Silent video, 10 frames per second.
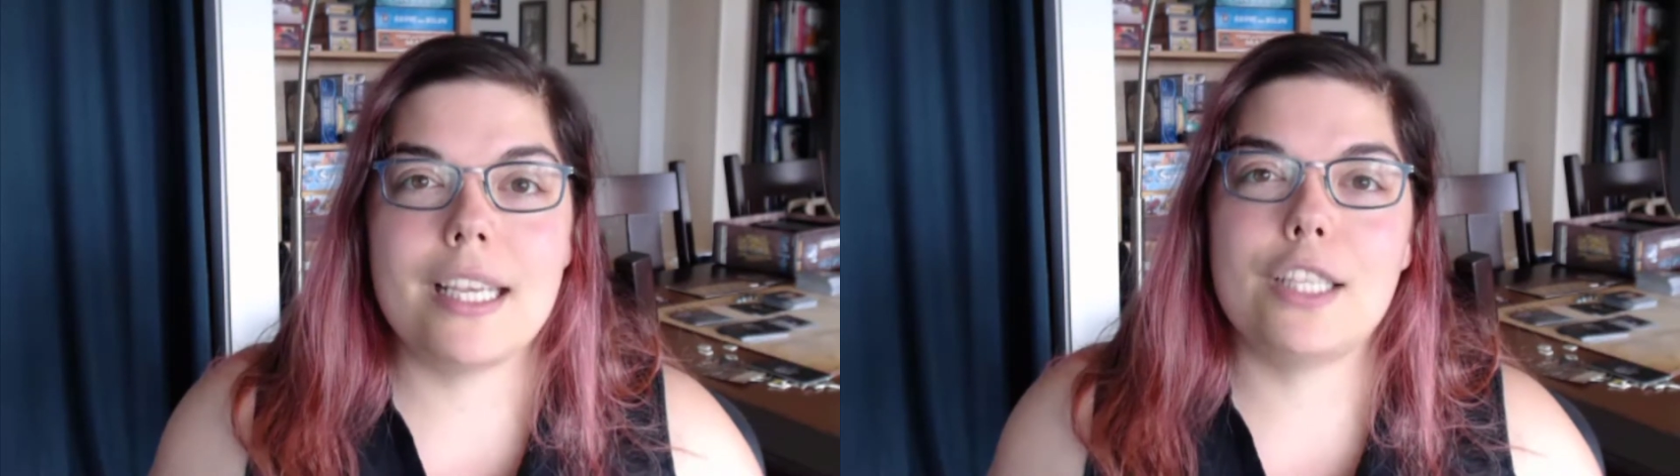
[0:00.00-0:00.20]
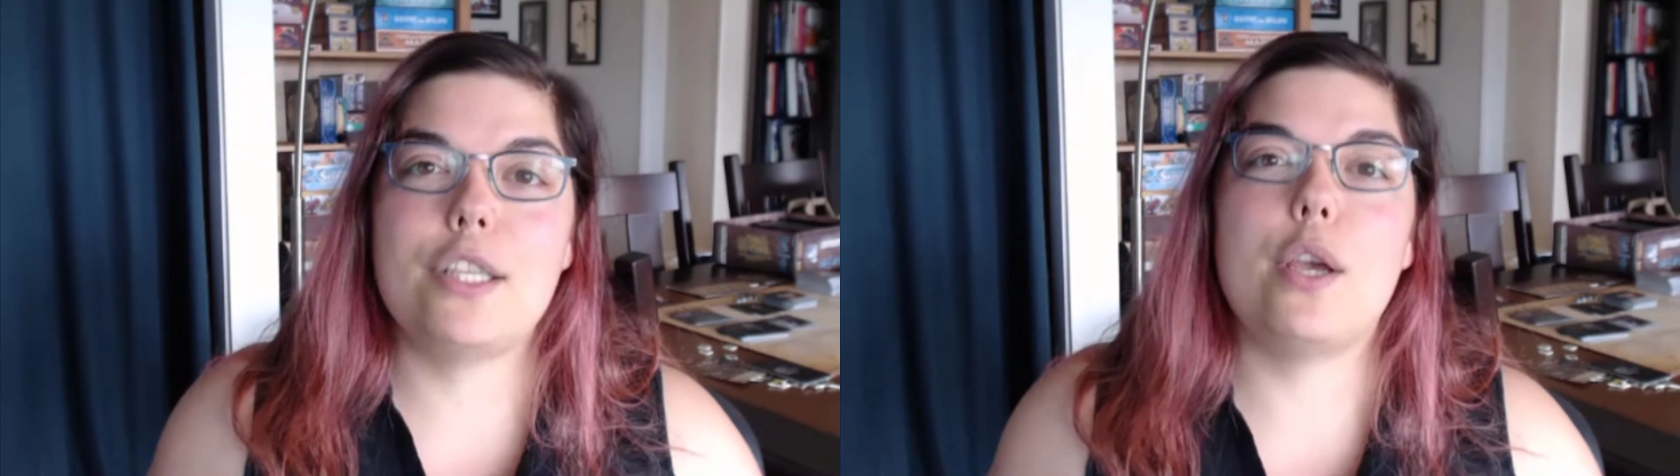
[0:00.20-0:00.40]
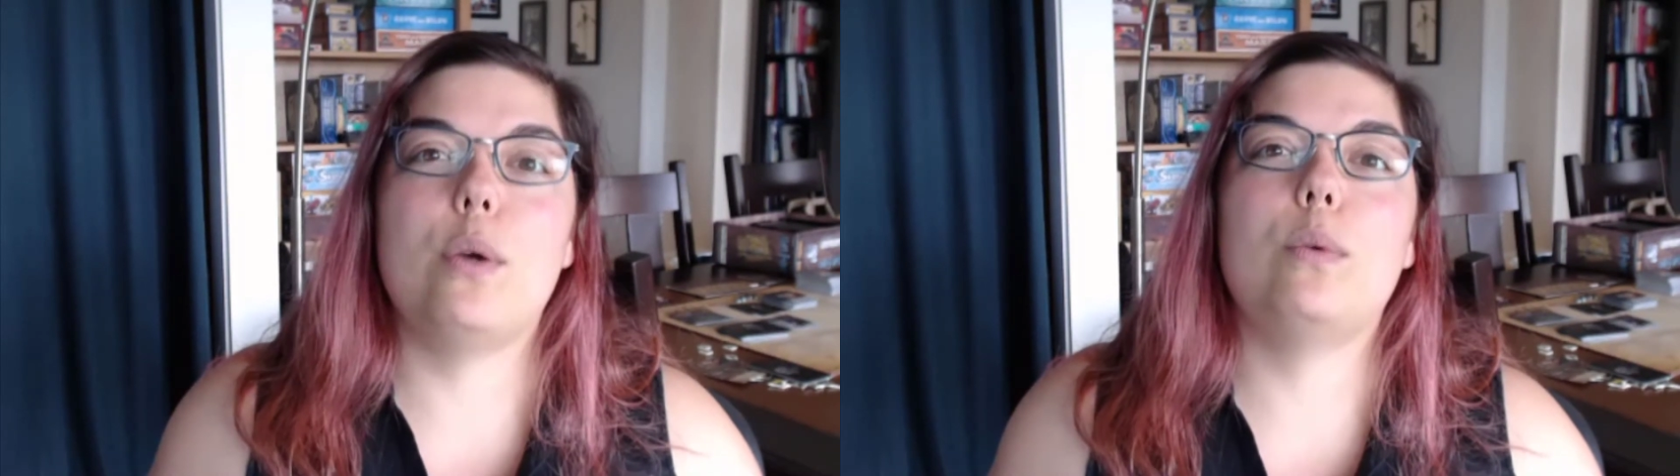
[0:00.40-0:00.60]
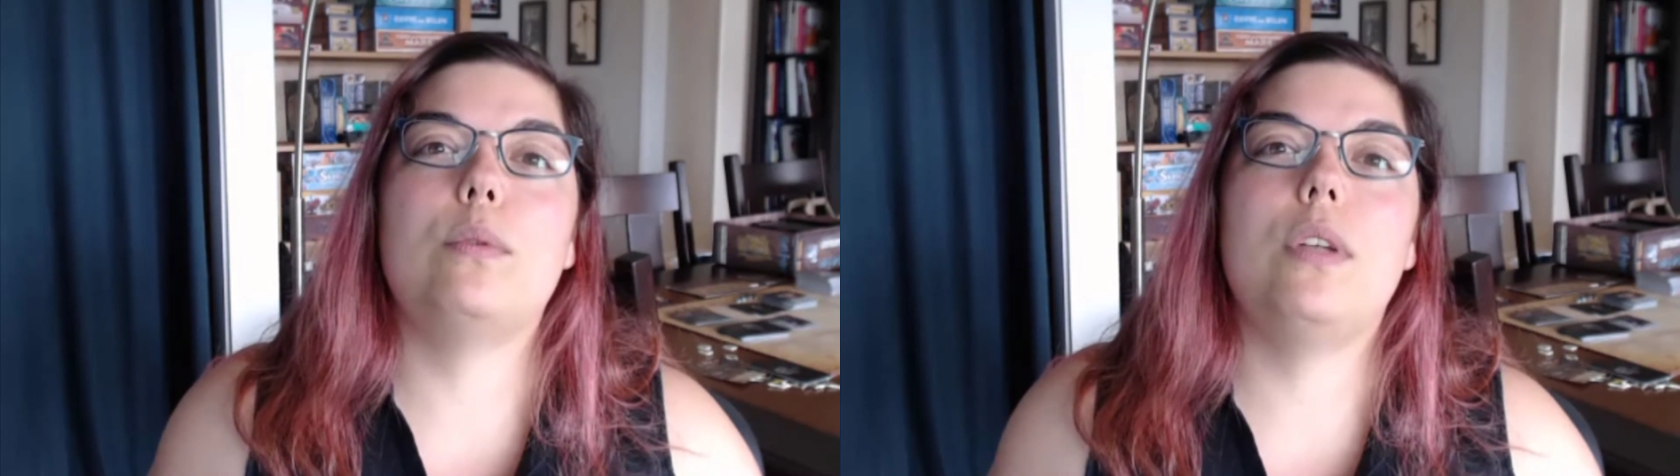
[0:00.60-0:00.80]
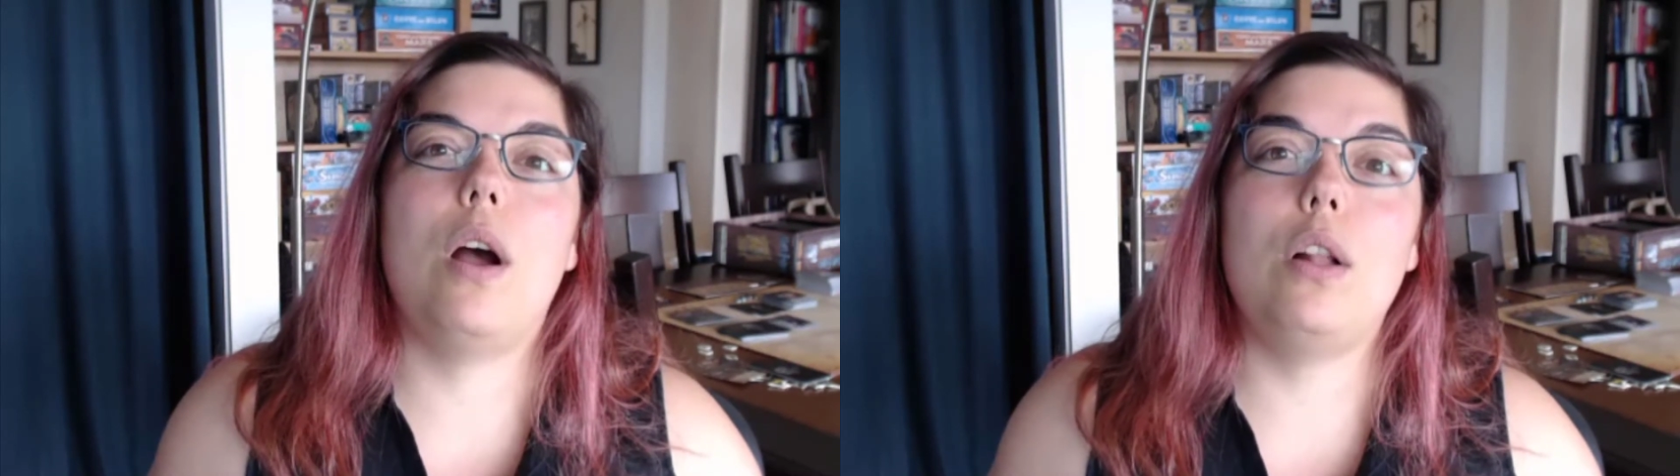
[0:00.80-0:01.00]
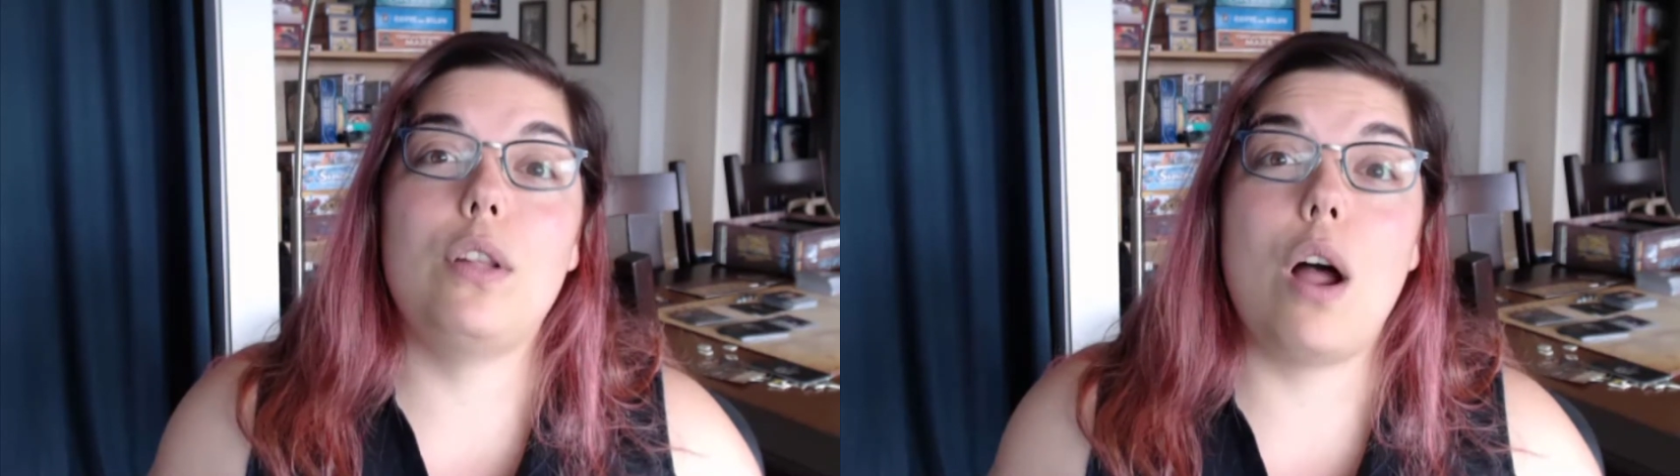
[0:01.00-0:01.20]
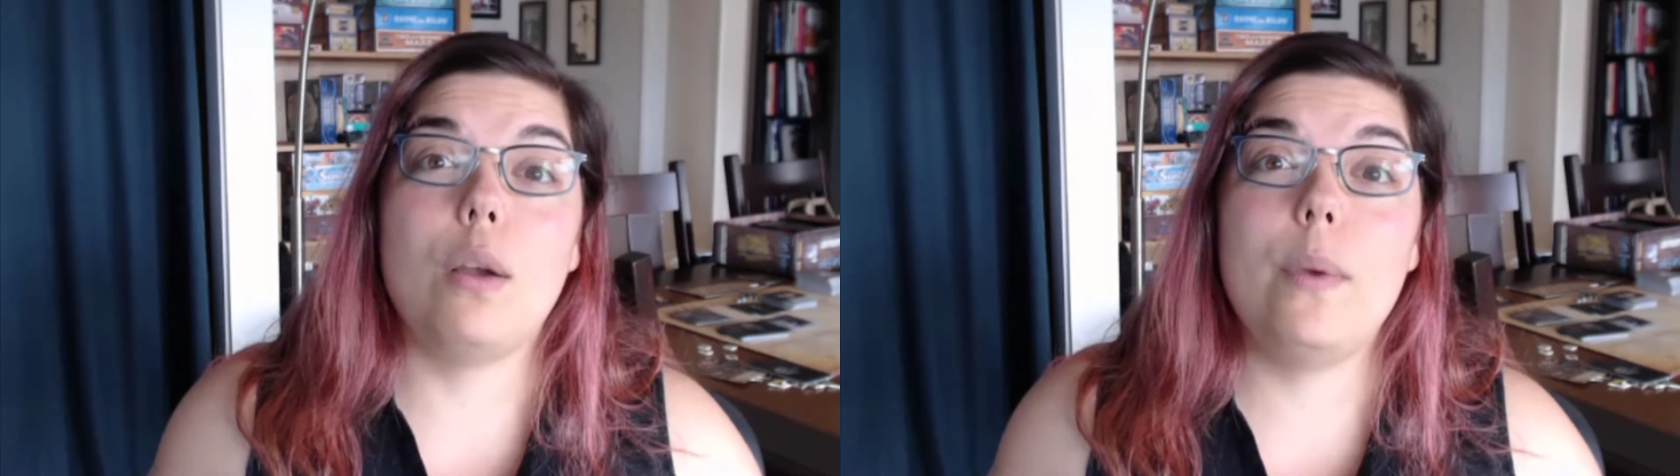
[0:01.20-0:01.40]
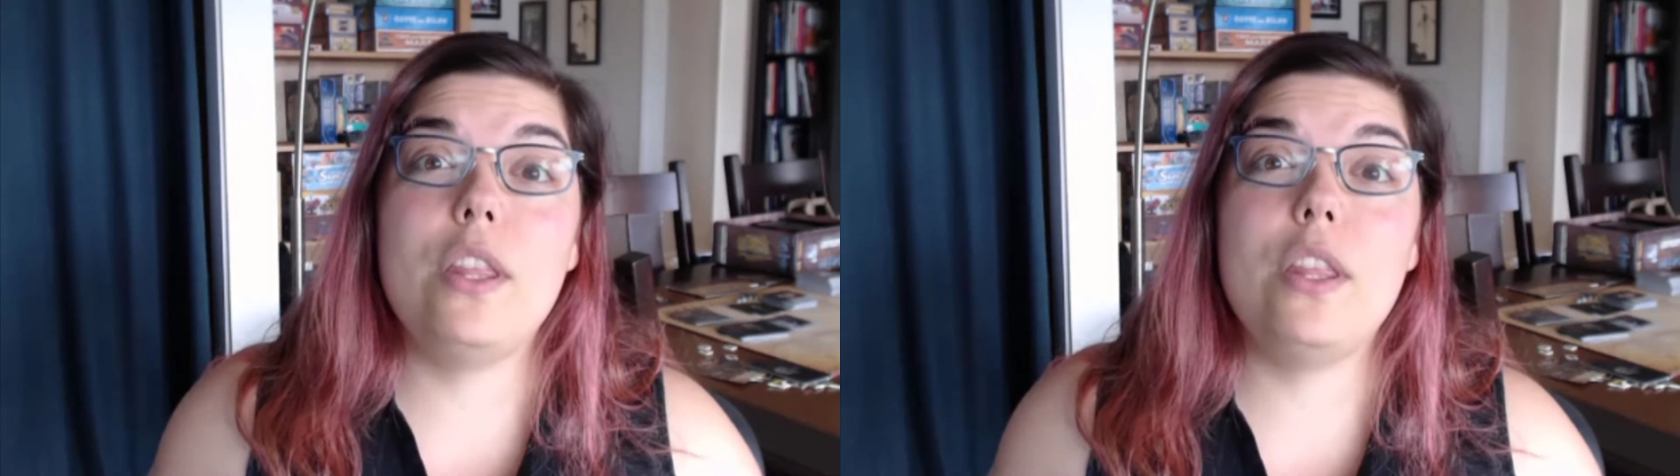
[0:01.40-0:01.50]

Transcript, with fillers: So along